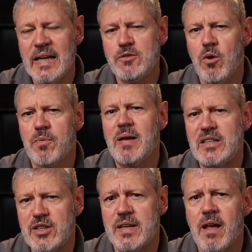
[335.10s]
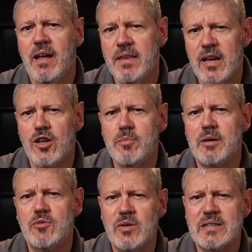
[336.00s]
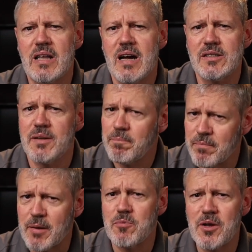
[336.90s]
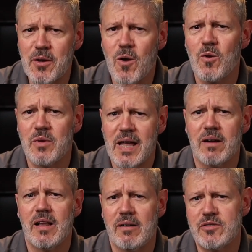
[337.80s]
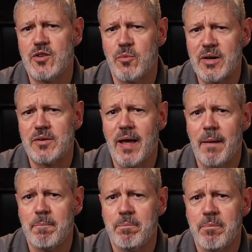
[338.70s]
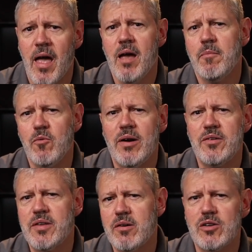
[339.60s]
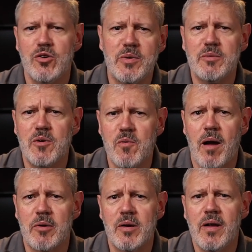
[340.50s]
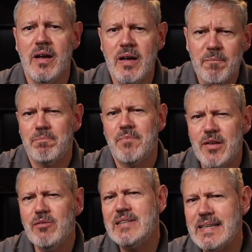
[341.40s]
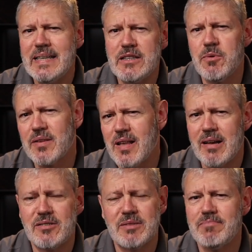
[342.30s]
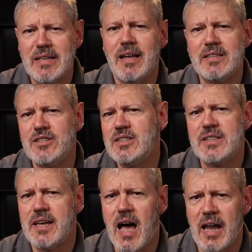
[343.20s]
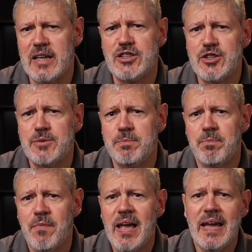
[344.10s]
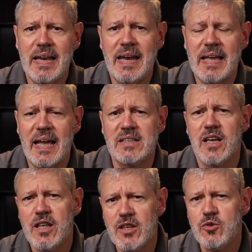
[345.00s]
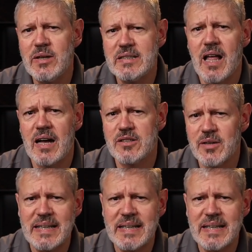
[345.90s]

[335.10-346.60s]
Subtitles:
it's worth mentioning that aluminum twist locks, they're pretty cold without gloves in the wintertime. But whether they're aluminum or rubber, using these with gloves, it's just a non-issue. In any case, the twist locks are